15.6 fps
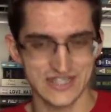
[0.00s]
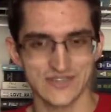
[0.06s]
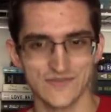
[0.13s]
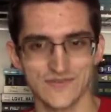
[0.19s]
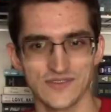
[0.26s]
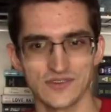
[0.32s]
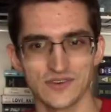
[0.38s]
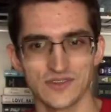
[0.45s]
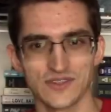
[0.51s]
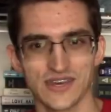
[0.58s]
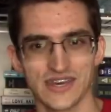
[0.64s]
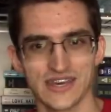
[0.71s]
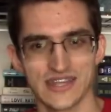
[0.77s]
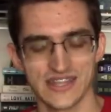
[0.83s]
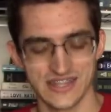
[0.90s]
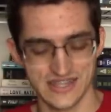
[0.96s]
You feel
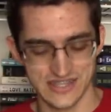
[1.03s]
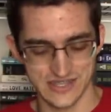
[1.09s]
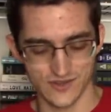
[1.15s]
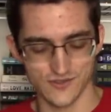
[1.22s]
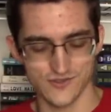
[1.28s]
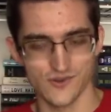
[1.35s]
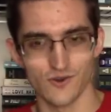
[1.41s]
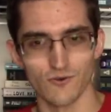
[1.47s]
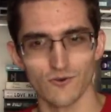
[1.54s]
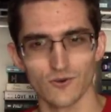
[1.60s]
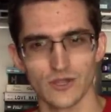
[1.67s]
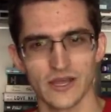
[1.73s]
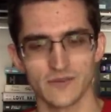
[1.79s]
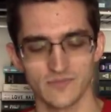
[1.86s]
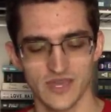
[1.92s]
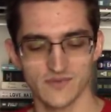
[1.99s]
that the, the whole,
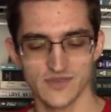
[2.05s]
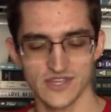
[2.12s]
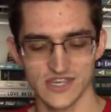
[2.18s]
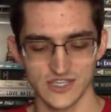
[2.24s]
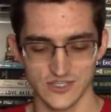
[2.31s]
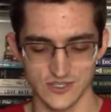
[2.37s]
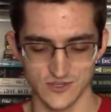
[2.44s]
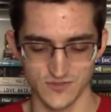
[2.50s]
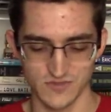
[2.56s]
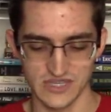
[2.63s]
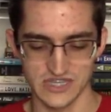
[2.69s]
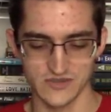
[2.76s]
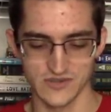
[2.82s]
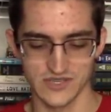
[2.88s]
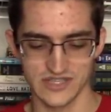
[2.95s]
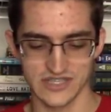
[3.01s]
like, maybe they shouldn't be
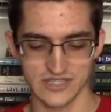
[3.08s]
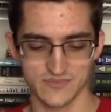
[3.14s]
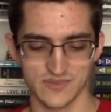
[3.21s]
doing this,